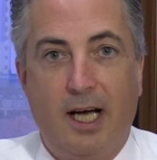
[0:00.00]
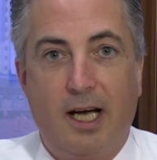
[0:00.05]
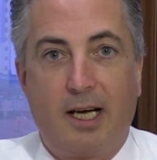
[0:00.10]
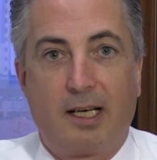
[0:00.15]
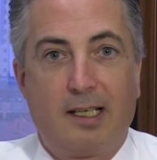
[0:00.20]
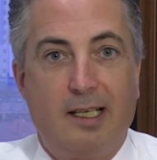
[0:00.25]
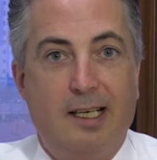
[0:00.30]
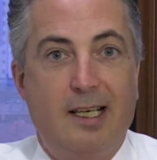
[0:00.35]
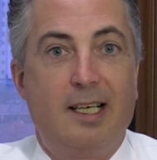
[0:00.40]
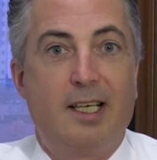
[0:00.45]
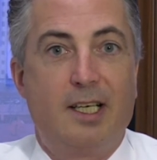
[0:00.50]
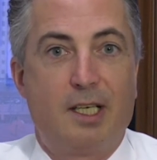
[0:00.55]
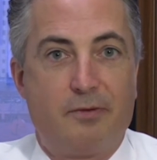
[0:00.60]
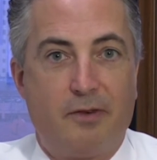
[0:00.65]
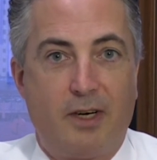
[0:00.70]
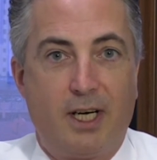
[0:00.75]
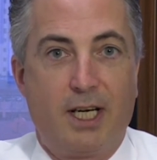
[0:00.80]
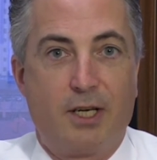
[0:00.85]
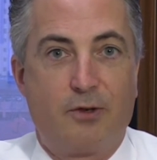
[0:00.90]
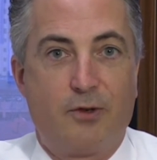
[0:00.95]
clearly is
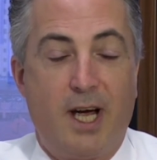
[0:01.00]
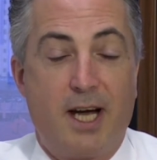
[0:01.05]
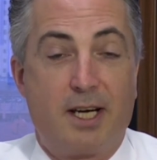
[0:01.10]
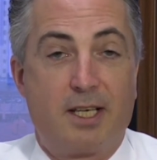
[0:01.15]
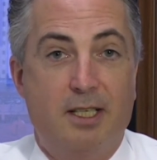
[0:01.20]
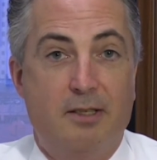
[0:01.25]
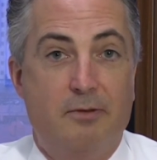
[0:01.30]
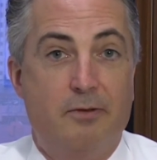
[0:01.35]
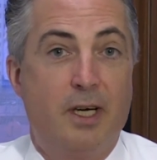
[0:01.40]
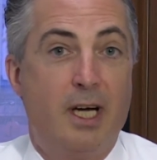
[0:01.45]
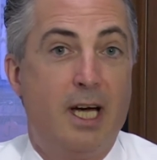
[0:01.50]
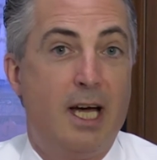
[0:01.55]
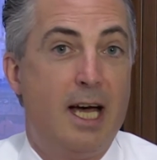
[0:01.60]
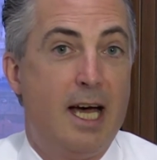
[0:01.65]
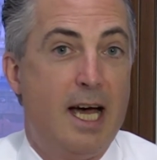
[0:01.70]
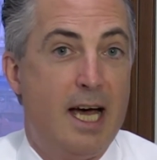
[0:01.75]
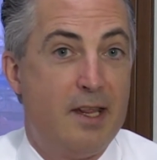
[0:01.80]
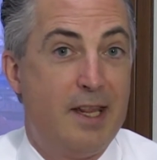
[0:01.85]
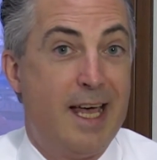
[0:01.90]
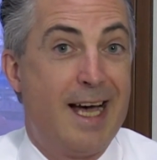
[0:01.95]
very attractive.
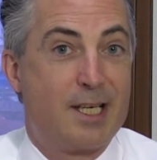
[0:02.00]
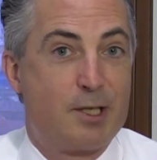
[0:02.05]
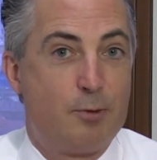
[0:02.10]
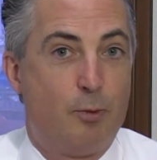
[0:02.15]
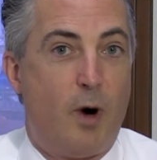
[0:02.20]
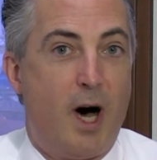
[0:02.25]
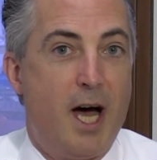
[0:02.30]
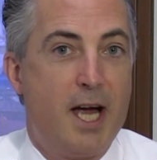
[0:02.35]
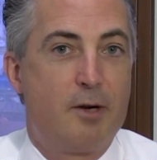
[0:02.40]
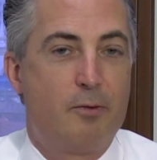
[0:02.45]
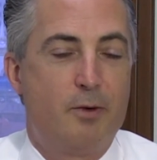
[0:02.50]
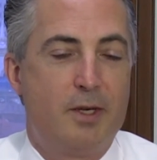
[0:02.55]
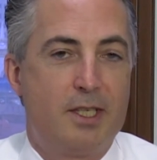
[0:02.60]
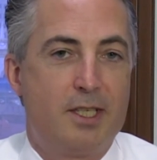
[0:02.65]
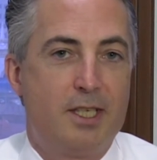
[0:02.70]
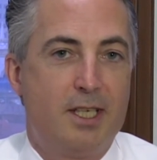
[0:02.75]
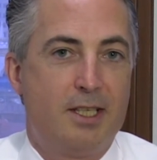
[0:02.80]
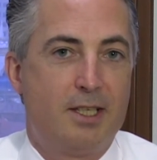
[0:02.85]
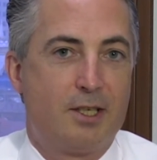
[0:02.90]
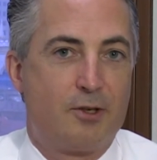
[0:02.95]
That's why we
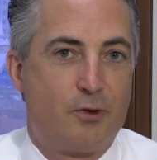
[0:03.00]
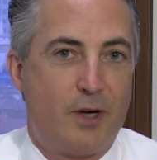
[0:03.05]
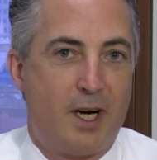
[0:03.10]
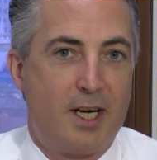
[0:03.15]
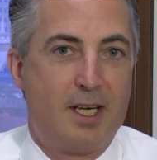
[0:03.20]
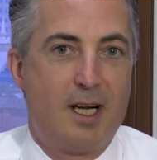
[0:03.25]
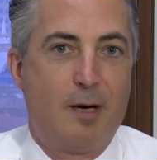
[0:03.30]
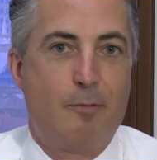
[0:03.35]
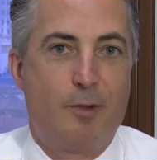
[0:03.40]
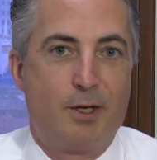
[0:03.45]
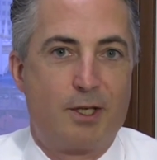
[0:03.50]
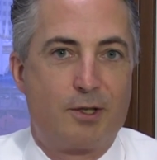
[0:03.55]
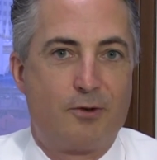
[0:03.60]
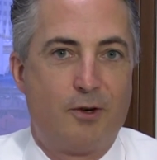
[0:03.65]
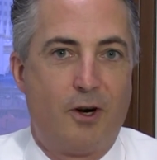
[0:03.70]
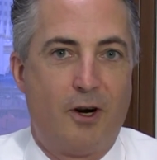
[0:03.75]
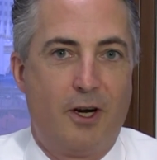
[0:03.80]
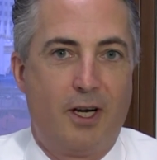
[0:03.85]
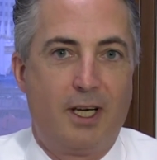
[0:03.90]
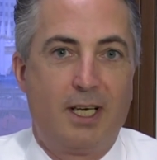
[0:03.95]
see the trade numbers
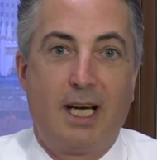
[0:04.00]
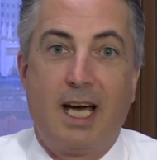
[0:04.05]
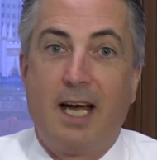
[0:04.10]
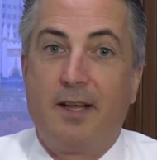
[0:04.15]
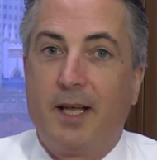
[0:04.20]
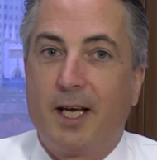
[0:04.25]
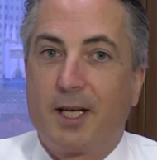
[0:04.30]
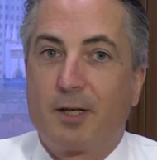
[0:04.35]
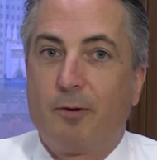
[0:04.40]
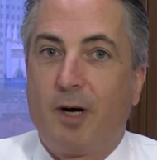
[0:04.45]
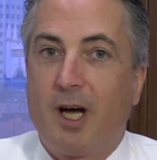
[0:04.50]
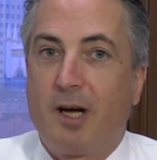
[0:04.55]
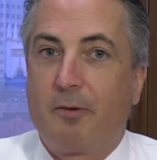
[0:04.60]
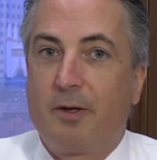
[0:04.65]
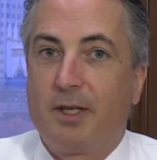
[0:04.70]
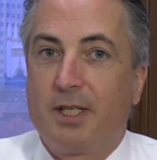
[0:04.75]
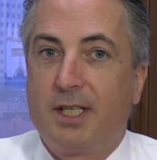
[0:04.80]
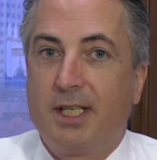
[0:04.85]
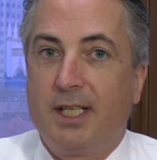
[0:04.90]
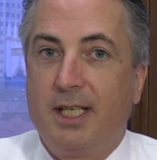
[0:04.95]
growing, and that's why
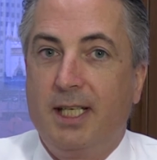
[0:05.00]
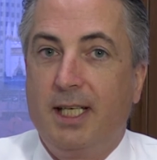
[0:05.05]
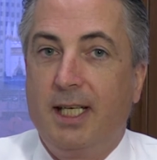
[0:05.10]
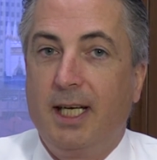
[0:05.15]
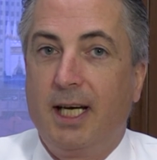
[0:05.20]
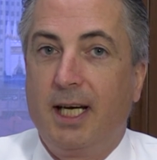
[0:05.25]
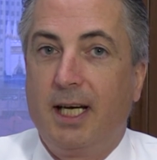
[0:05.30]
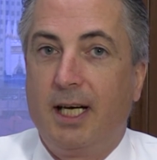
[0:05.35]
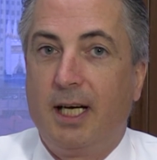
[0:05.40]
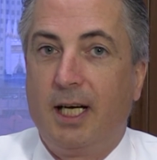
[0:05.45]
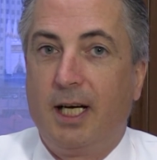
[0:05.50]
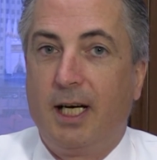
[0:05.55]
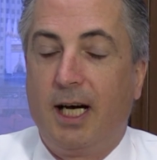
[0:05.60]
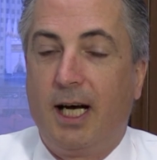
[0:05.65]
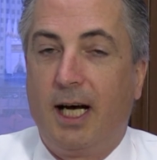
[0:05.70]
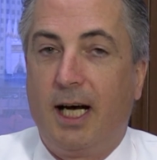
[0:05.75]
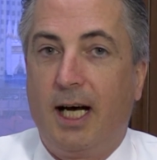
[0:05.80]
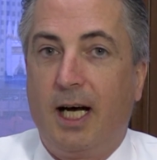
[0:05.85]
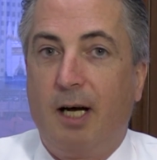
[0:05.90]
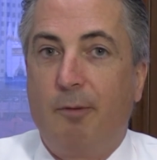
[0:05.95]
we see
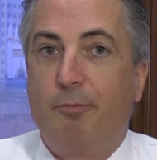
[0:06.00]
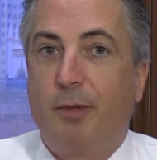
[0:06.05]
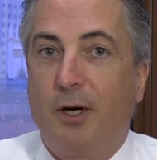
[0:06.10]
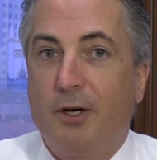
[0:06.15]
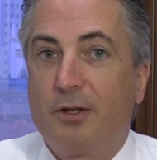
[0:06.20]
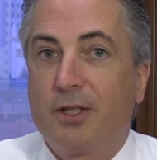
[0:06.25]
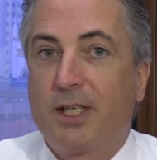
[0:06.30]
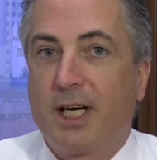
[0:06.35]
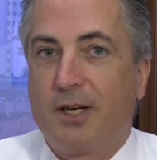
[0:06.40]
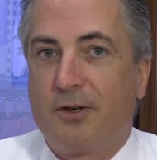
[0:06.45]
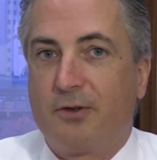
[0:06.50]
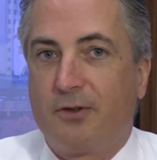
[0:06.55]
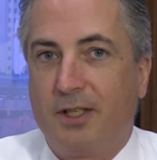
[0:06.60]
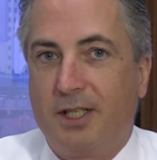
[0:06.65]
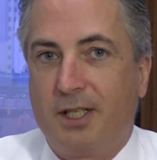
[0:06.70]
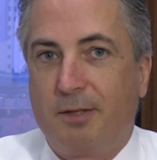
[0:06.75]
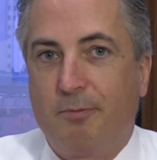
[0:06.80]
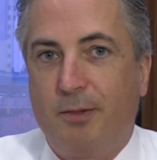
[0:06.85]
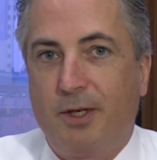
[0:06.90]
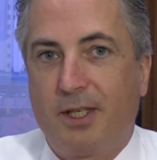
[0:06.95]
both
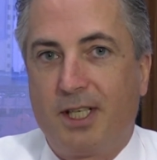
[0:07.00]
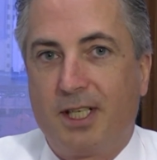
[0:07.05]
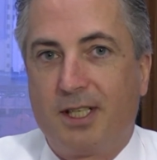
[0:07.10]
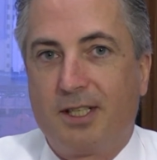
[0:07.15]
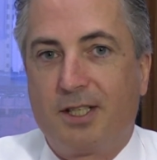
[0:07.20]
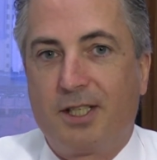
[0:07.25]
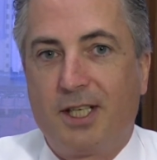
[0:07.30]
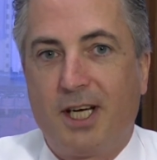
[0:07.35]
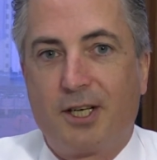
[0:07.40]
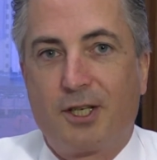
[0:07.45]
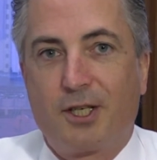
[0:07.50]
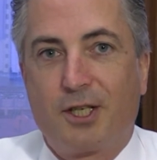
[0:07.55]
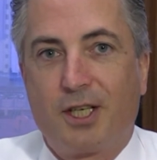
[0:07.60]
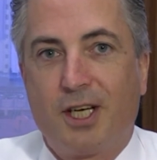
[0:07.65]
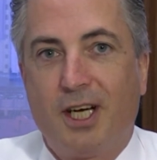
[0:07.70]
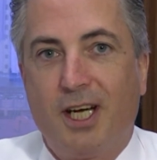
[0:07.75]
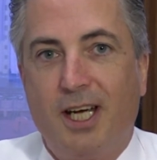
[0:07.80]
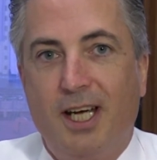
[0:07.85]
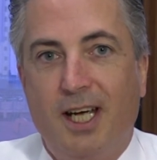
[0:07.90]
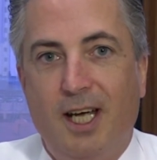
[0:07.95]
countries putting such
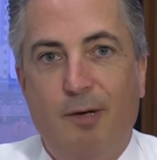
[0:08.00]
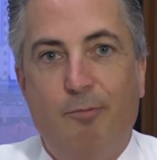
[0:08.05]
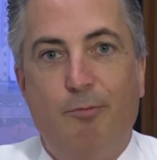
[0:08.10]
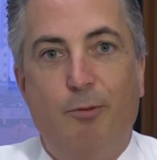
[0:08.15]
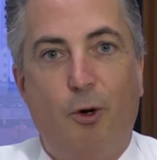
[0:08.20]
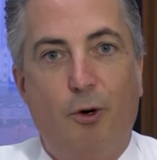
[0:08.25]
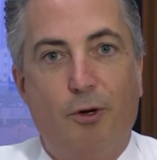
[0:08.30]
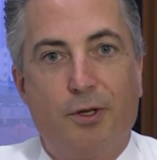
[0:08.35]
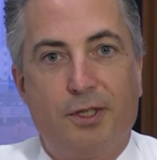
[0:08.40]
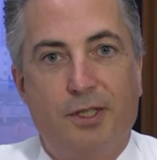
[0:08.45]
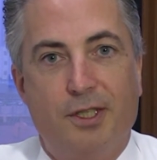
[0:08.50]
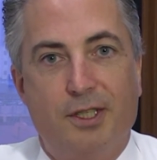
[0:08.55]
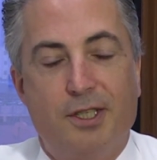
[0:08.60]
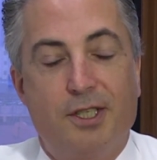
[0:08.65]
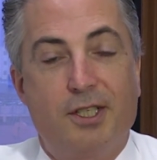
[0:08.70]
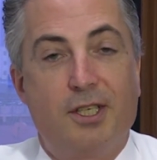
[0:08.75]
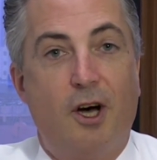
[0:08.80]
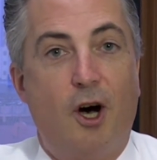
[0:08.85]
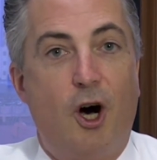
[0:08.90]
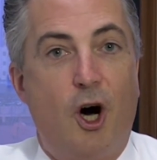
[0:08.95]

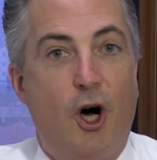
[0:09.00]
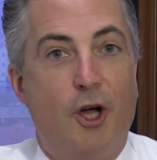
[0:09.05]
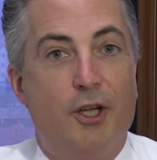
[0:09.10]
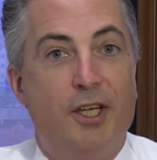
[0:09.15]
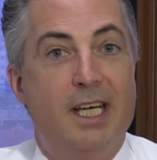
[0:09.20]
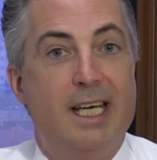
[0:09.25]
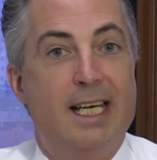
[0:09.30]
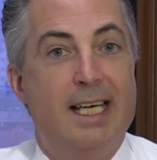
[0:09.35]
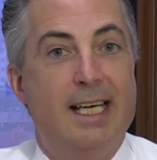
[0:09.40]
importance on